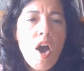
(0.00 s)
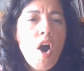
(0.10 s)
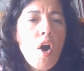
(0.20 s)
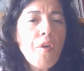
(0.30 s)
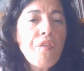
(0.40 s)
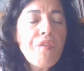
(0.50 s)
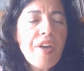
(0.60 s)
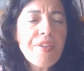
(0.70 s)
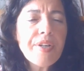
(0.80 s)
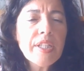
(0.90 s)
of
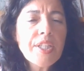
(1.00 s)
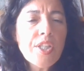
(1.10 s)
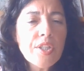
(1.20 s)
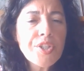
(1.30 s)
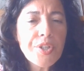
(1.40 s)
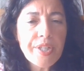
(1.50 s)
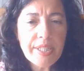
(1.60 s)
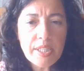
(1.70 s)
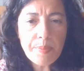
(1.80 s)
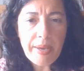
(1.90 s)
federal culture
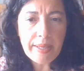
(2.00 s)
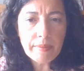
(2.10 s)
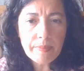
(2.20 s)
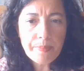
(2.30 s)
in Spain.